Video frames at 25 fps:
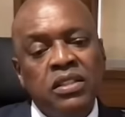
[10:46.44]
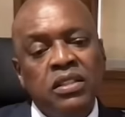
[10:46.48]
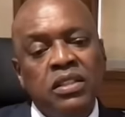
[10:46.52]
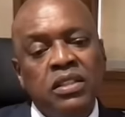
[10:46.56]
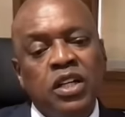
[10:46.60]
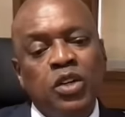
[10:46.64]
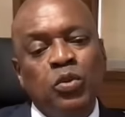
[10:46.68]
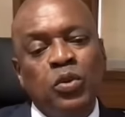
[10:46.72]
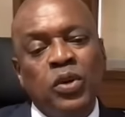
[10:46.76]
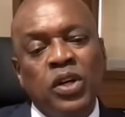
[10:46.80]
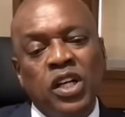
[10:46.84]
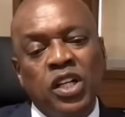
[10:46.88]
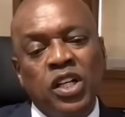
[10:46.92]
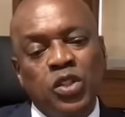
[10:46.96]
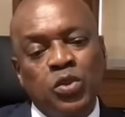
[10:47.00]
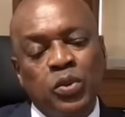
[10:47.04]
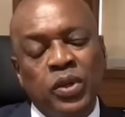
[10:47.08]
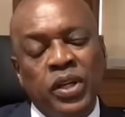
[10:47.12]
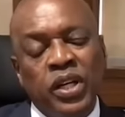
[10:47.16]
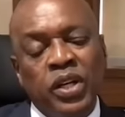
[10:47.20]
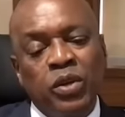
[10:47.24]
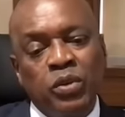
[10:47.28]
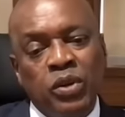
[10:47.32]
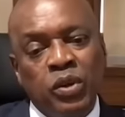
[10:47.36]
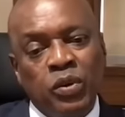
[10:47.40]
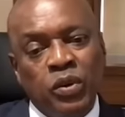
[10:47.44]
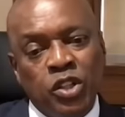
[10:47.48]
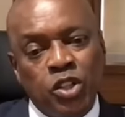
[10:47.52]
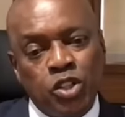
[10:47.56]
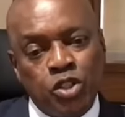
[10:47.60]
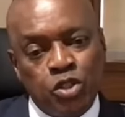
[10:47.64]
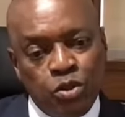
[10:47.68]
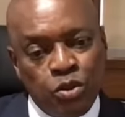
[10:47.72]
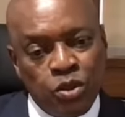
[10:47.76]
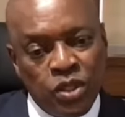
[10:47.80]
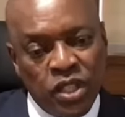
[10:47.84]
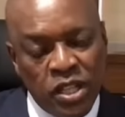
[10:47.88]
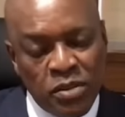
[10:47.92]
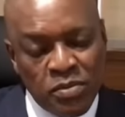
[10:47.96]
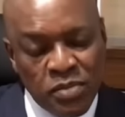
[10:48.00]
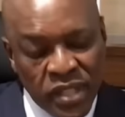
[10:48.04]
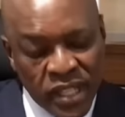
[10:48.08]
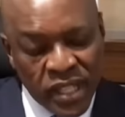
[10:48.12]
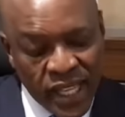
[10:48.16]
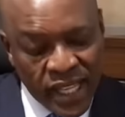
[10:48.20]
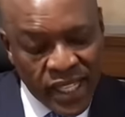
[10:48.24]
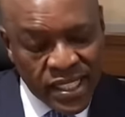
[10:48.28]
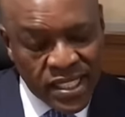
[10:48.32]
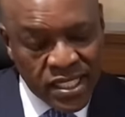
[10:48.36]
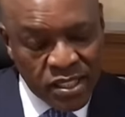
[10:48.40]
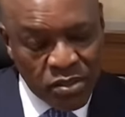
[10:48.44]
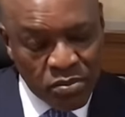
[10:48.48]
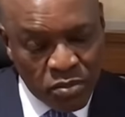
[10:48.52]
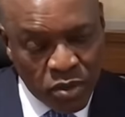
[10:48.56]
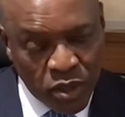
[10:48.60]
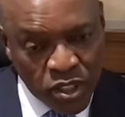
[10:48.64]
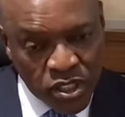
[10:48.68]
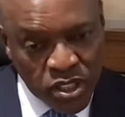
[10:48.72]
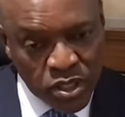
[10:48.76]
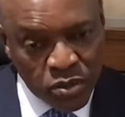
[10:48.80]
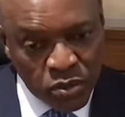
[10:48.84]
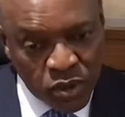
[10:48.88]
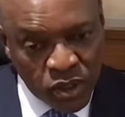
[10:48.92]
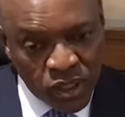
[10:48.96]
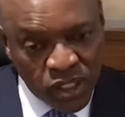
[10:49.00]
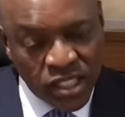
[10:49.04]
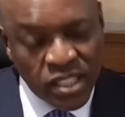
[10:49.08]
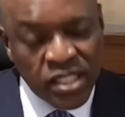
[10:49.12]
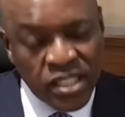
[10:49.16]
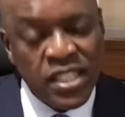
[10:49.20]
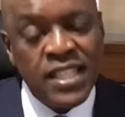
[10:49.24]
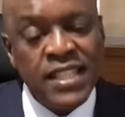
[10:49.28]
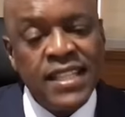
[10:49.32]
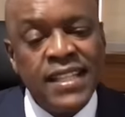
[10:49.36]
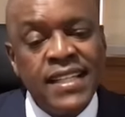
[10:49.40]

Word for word: a world where we want to eliminate impossible and